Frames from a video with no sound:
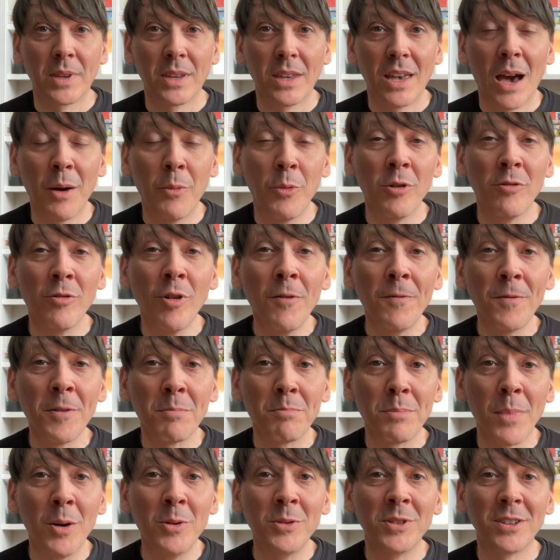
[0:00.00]
And we're often
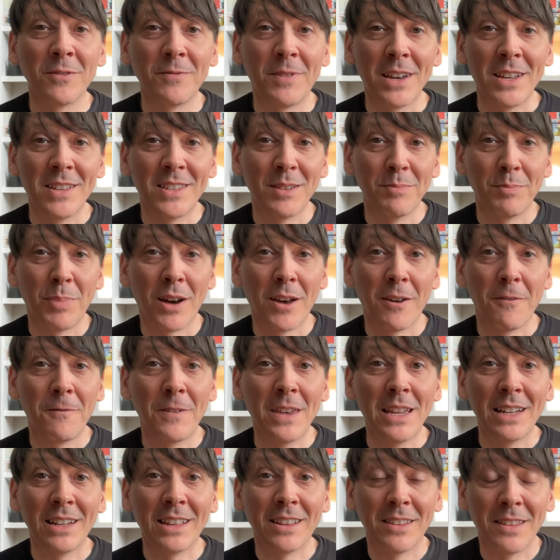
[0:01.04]
motivated by a
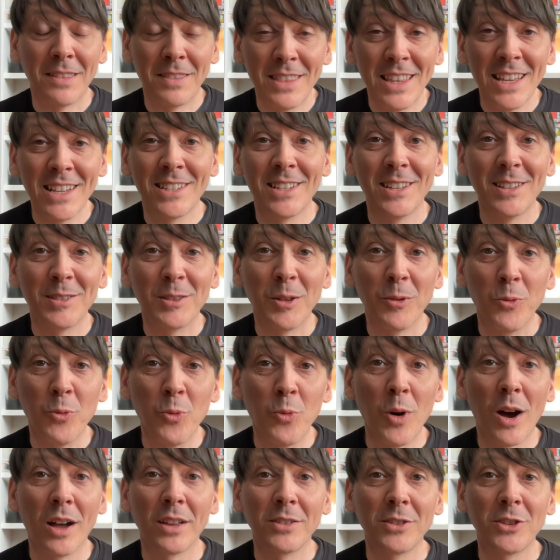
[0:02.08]
feeling that this is the
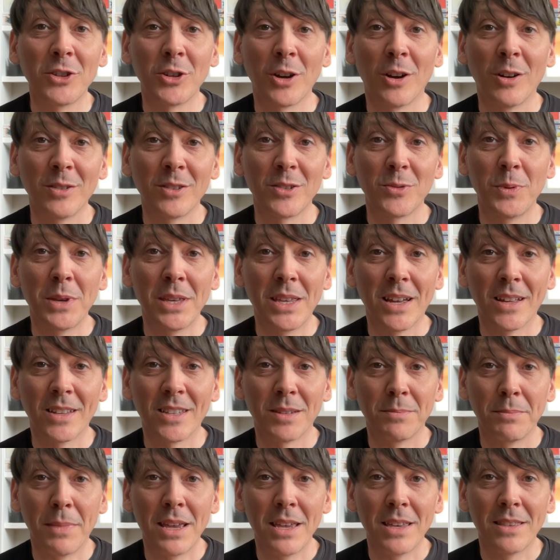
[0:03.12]
one chance we get to
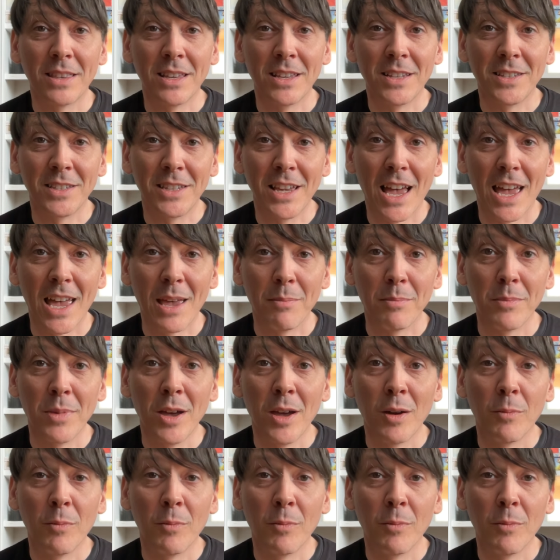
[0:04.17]
make this game.